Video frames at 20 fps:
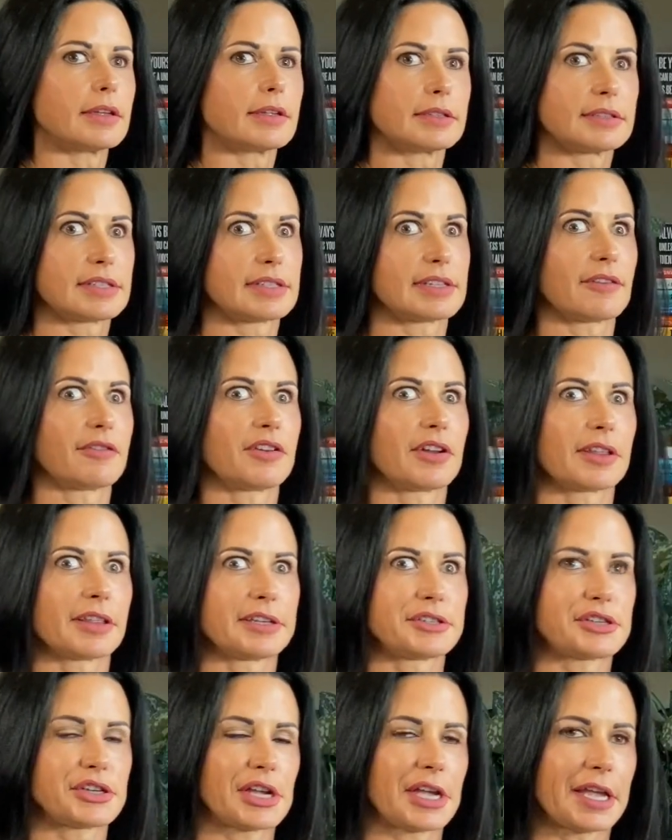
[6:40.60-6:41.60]
It's
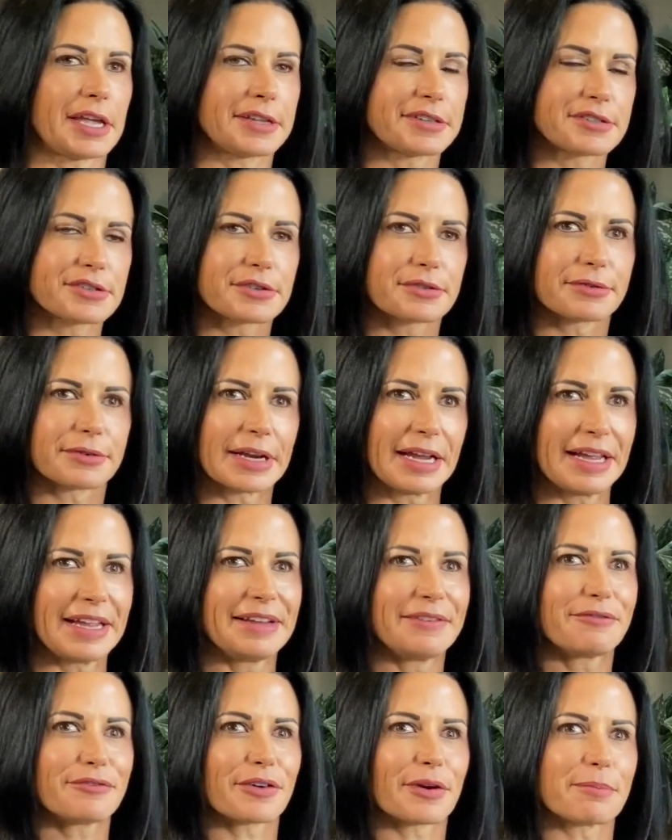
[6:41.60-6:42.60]
definitely changed,
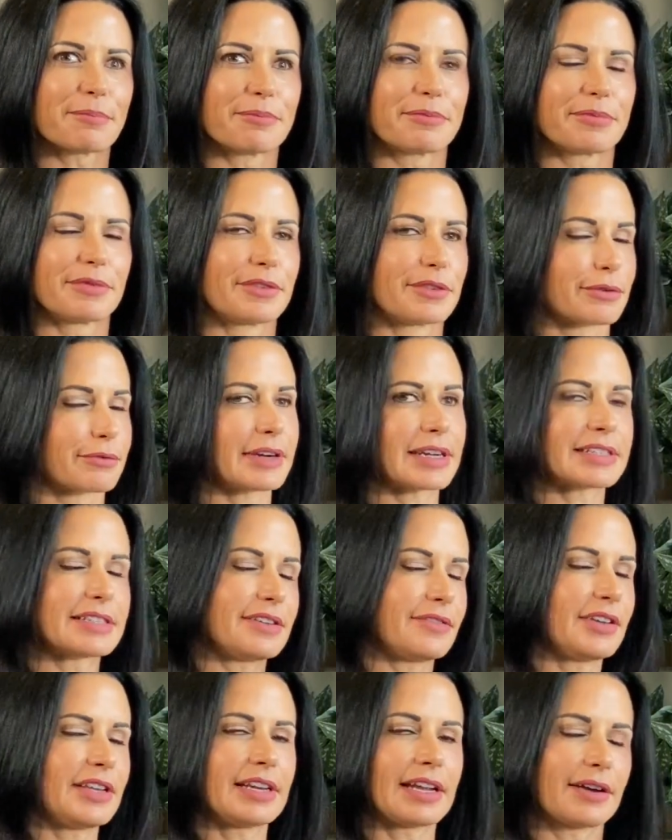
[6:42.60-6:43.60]
right? From
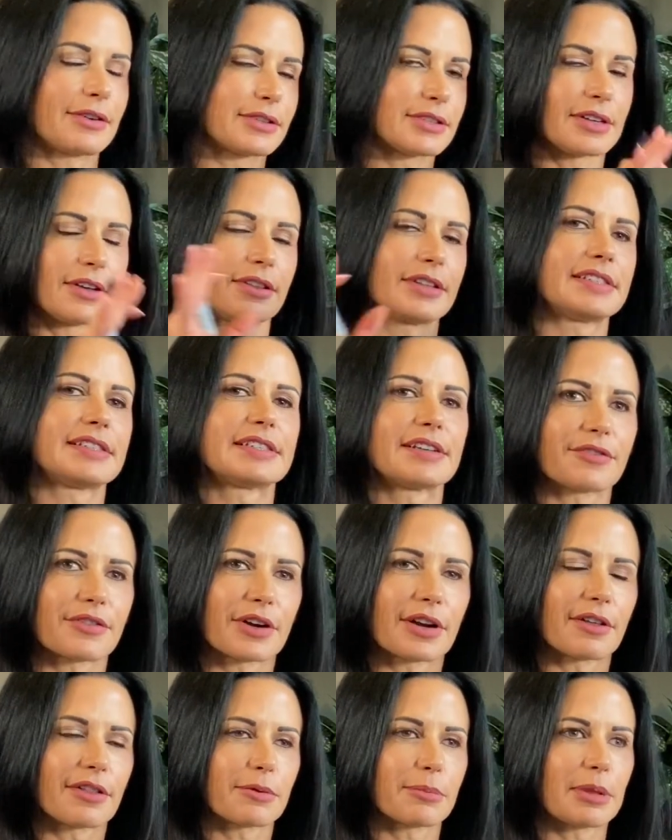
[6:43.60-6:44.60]
DirecTV, now it's all these
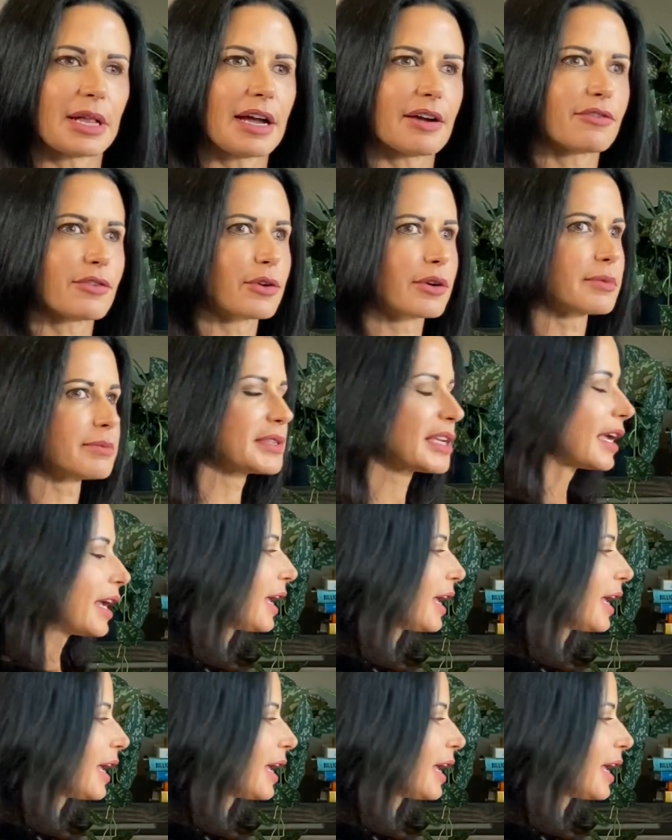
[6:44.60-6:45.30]
different other platforms.